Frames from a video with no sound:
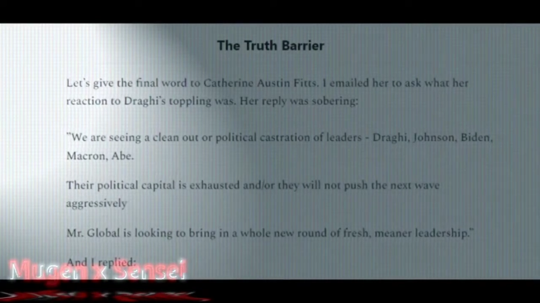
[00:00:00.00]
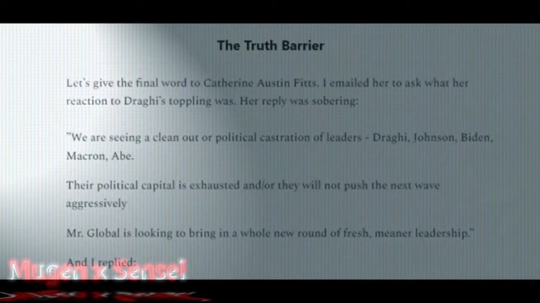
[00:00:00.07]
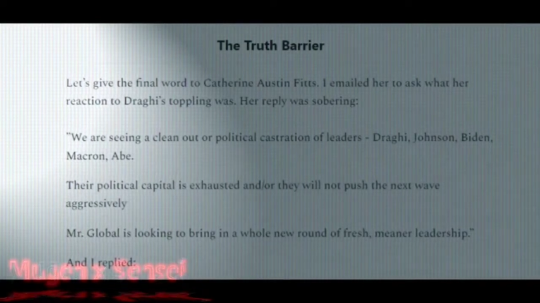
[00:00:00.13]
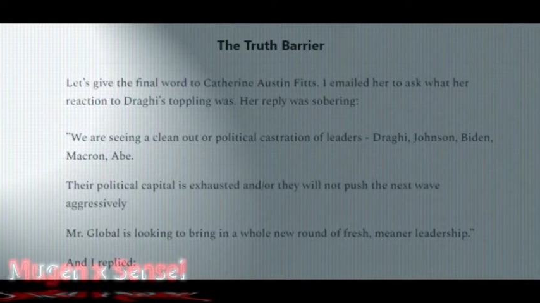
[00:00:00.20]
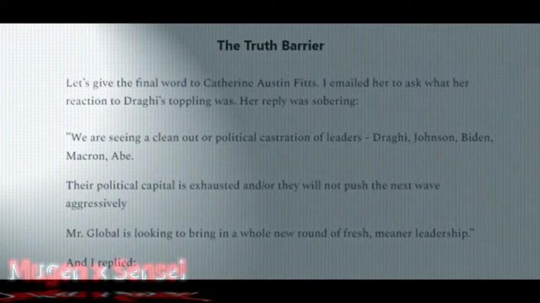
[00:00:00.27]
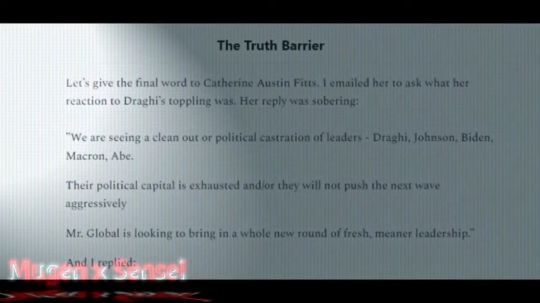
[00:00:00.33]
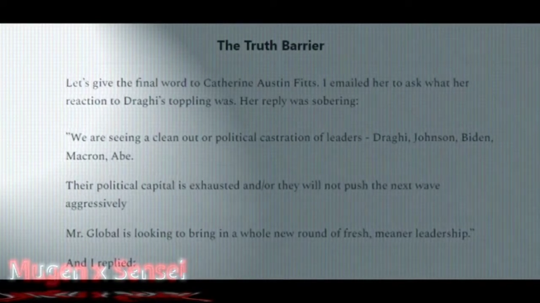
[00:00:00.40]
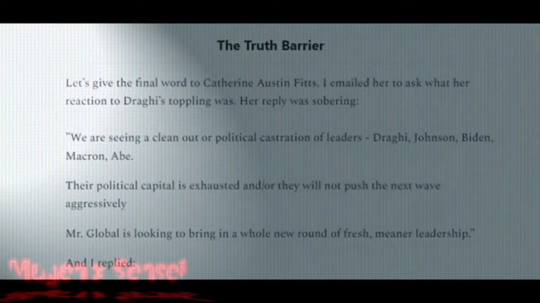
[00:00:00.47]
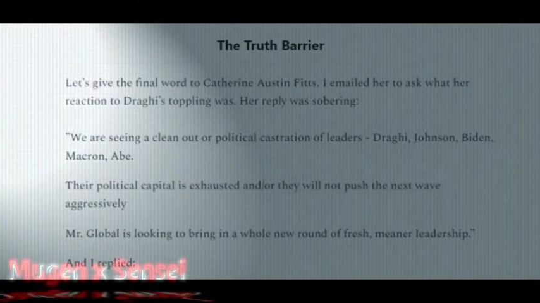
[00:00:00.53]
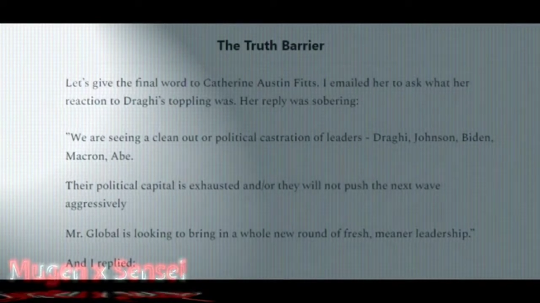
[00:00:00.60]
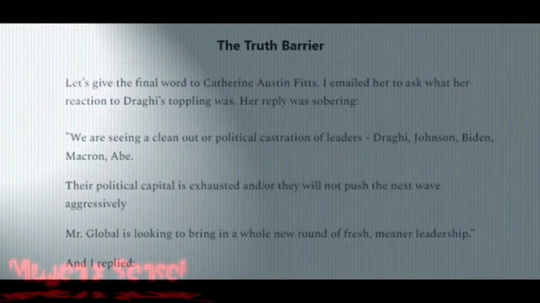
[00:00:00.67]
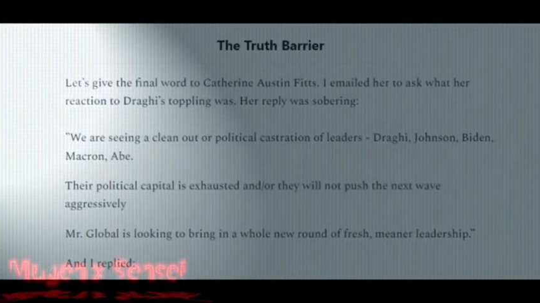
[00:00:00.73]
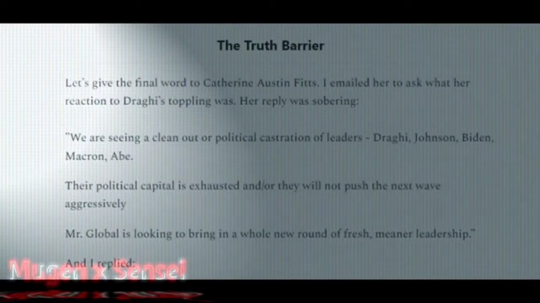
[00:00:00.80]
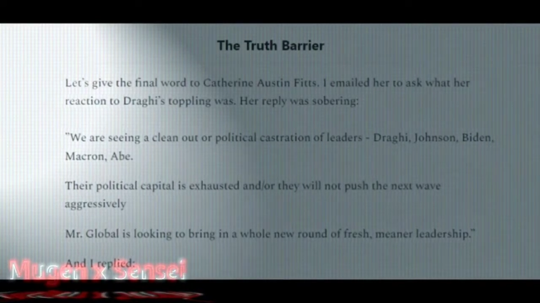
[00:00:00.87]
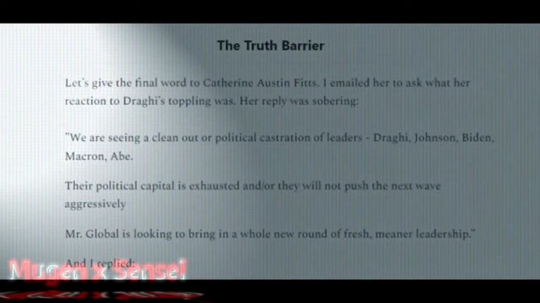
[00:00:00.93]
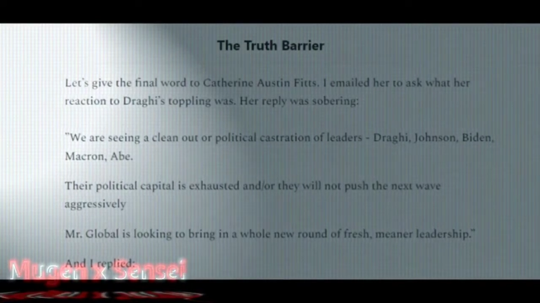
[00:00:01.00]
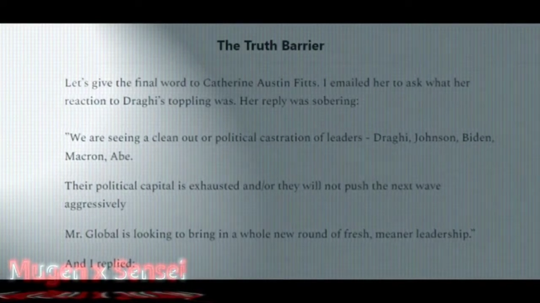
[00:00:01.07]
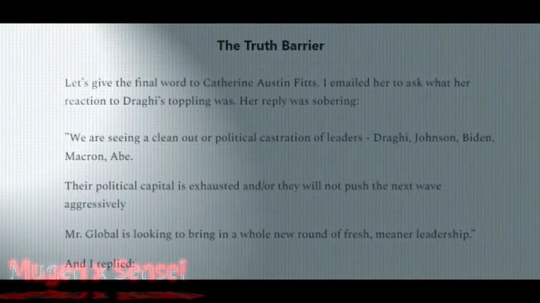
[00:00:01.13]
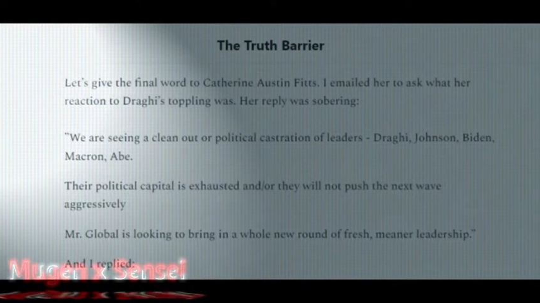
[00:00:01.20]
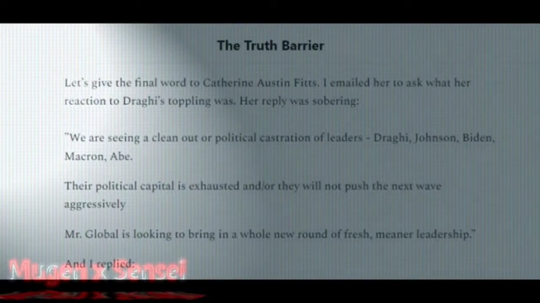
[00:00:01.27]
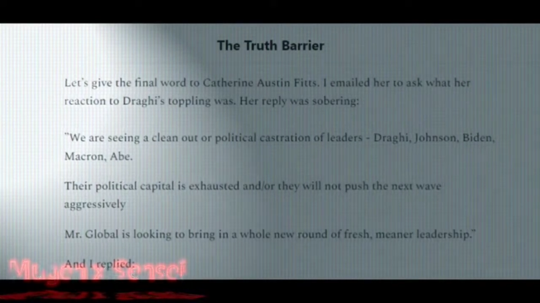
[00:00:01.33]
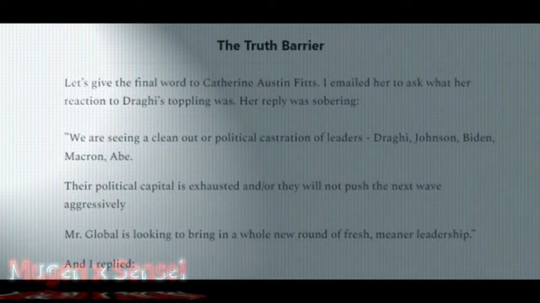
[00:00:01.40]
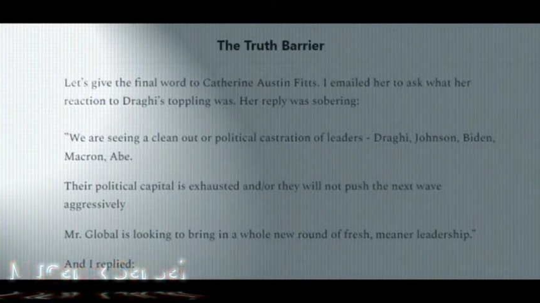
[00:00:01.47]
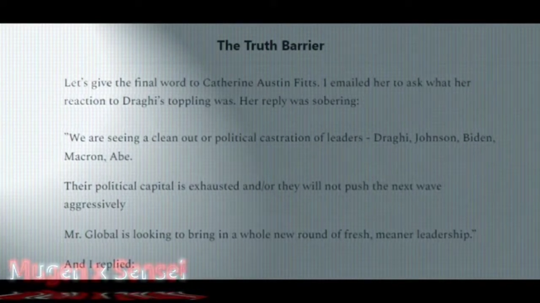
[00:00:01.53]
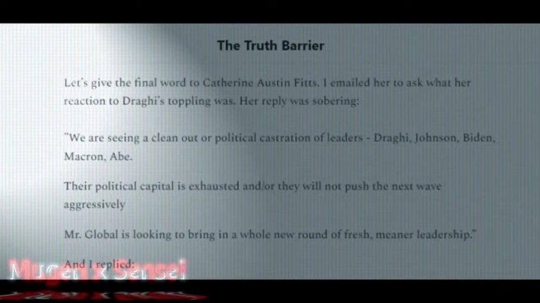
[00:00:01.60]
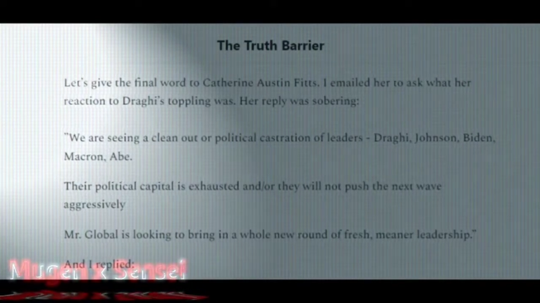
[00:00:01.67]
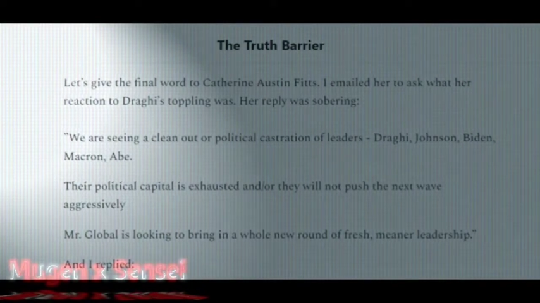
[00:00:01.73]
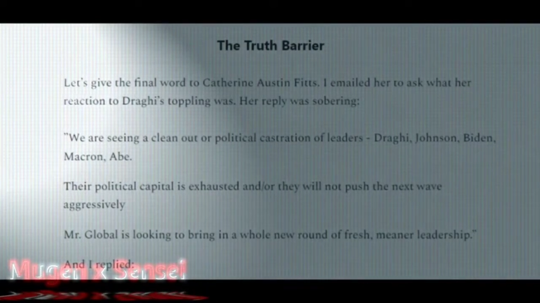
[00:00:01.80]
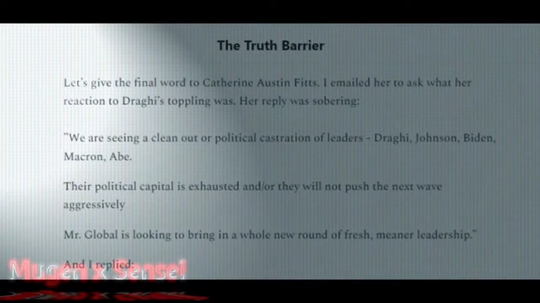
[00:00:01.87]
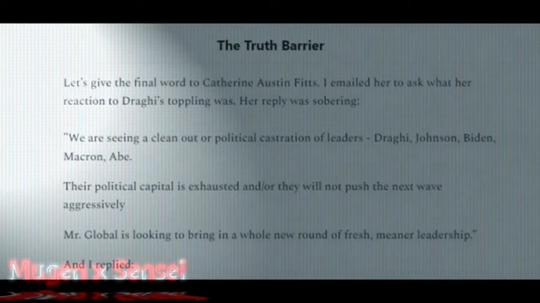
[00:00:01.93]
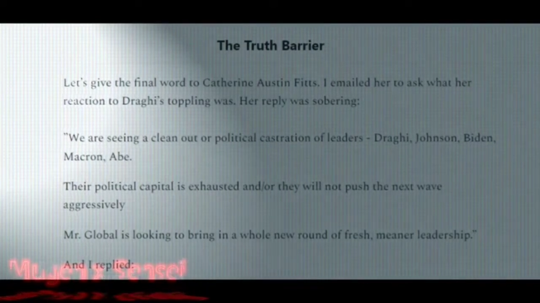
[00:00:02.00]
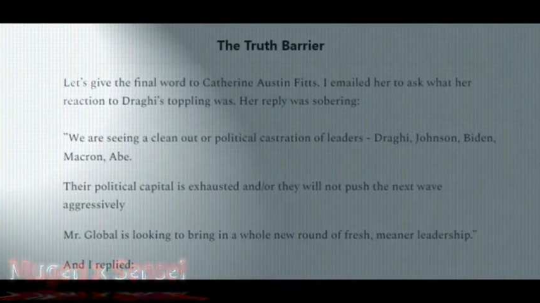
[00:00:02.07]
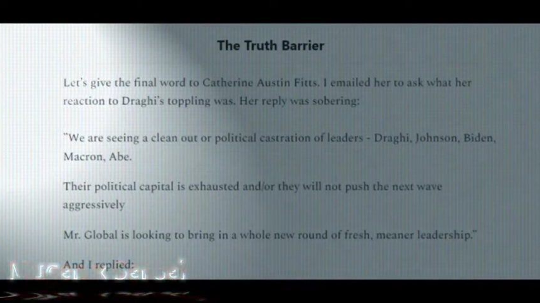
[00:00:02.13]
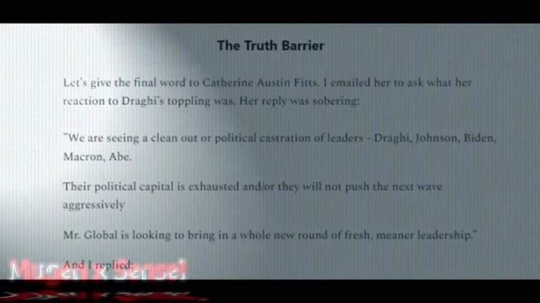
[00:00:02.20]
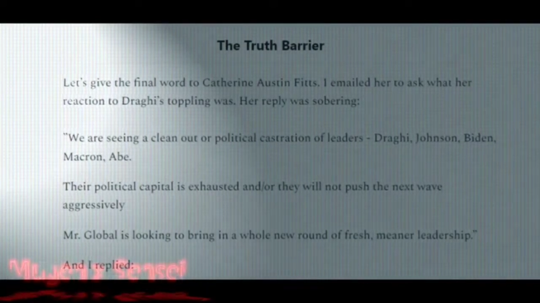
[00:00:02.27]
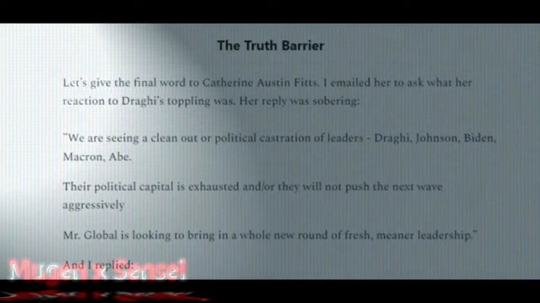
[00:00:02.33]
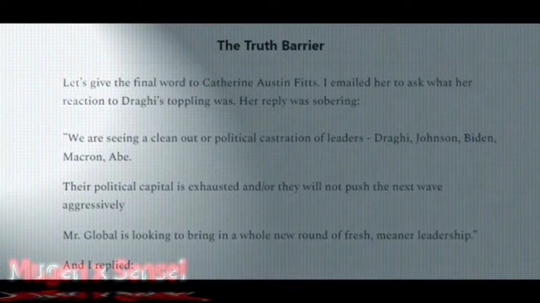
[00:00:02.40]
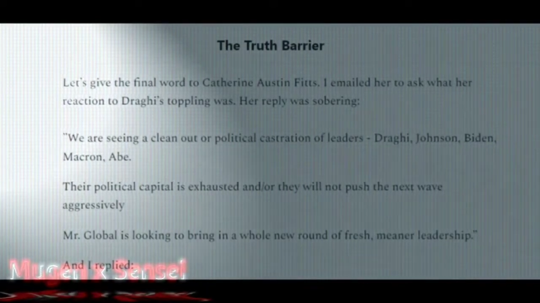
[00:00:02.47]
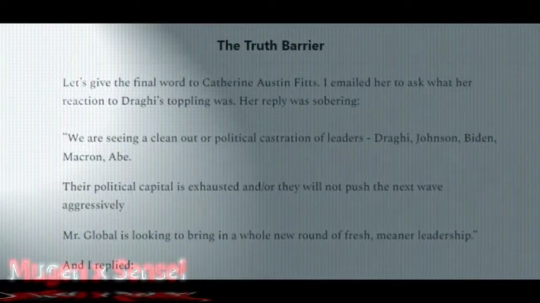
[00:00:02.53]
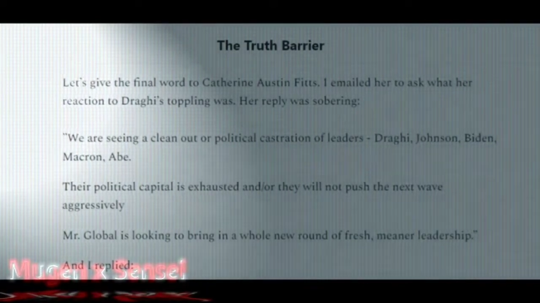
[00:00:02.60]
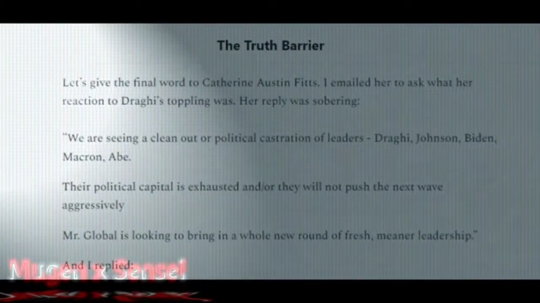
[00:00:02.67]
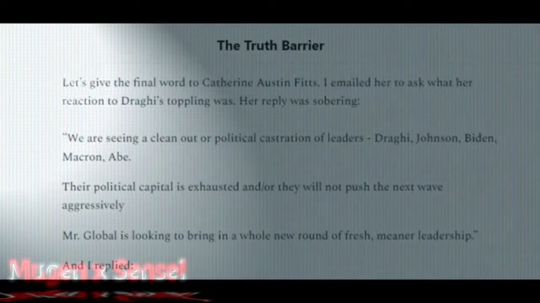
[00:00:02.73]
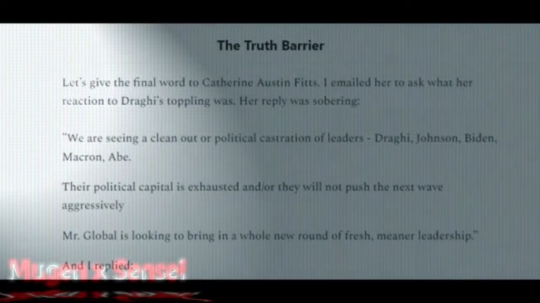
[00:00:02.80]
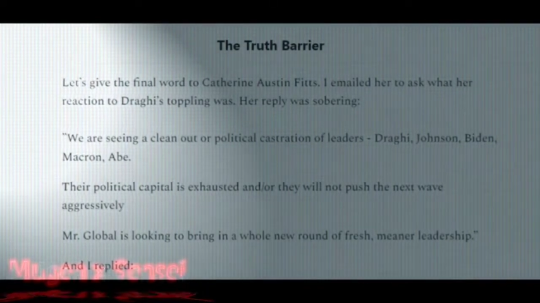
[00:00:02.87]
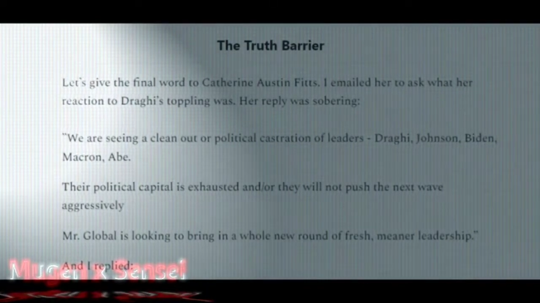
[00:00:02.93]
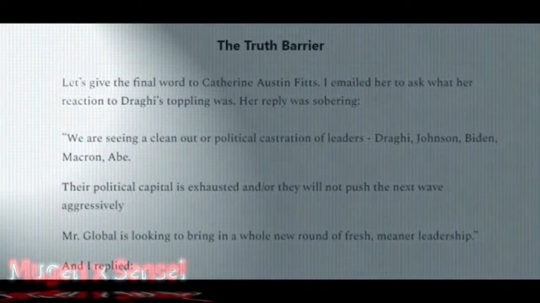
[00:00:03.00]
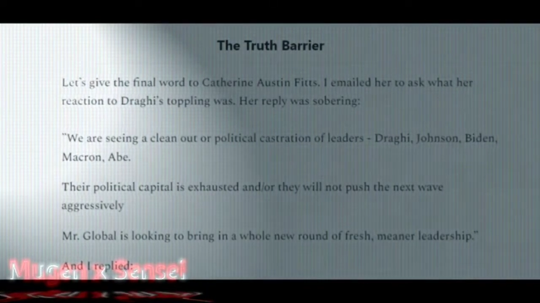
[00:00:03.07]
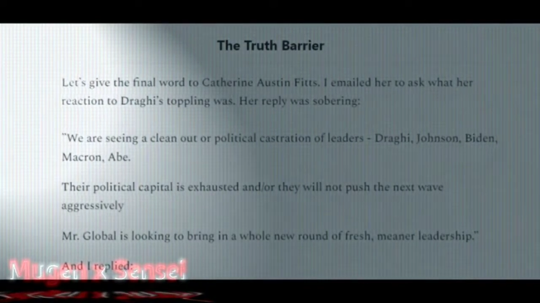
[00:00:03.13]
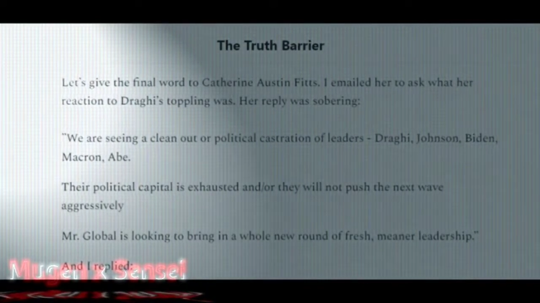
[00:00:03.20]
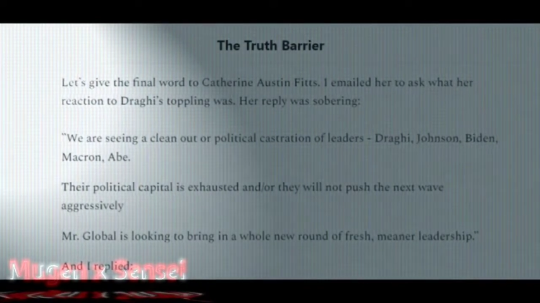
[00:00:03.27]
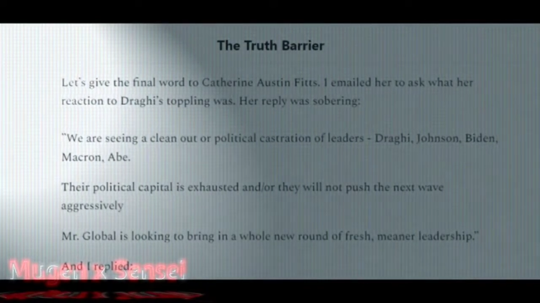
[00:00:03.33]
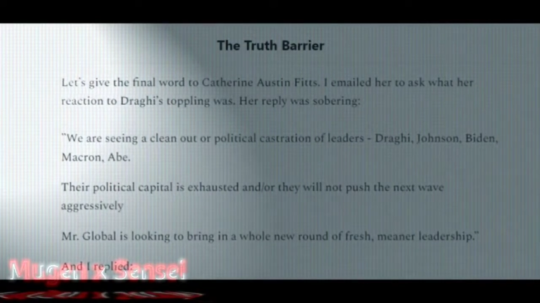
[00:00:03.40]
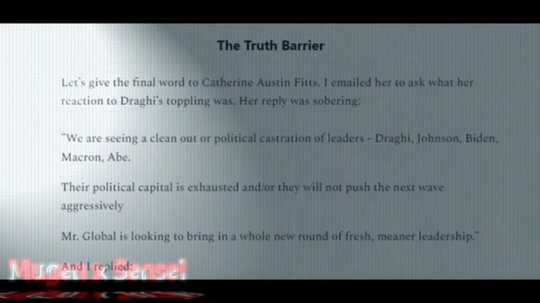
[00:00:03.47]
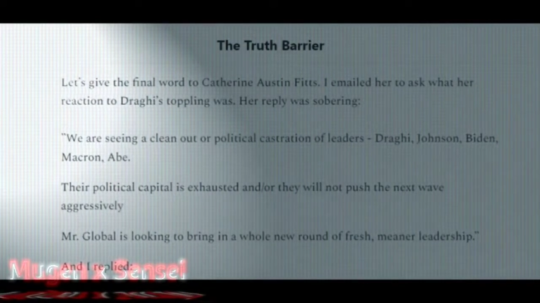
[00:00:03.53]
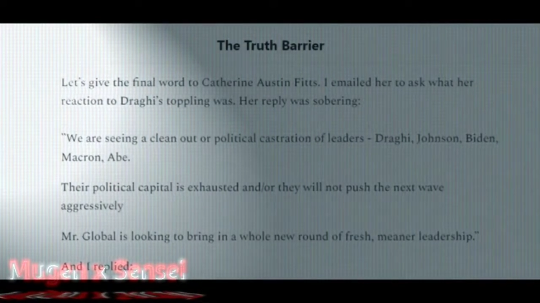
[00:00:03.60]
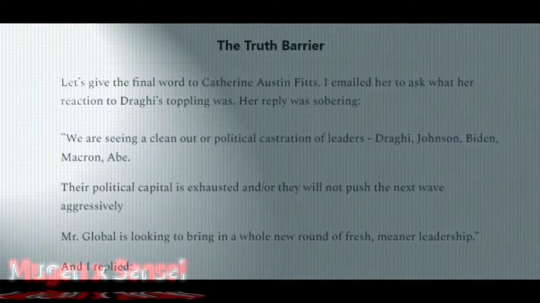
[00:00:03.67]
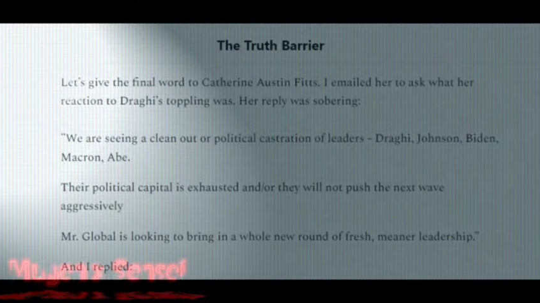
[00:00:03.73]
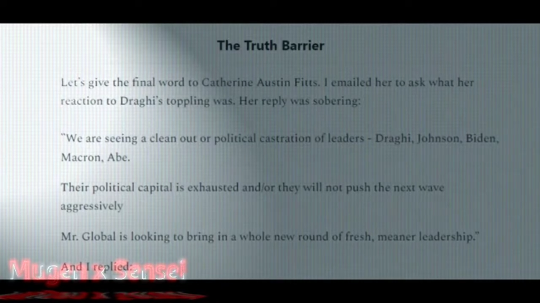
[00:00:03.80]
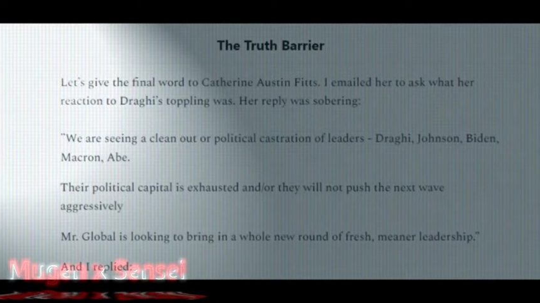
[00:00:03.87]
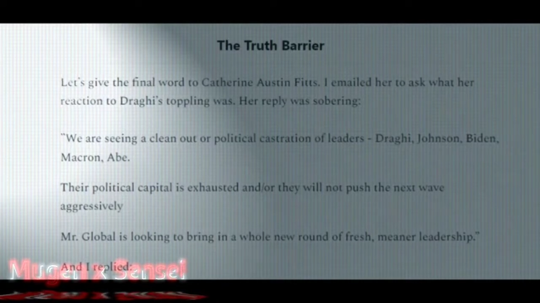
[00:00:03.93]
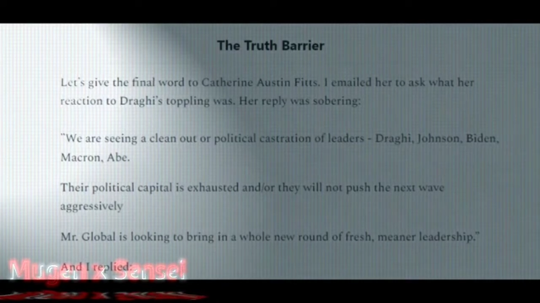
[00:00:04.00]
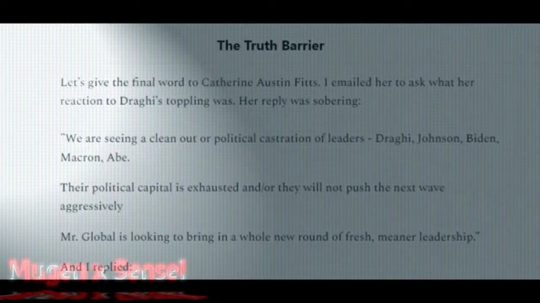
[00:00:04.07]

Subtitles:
[unreadable: no face in view]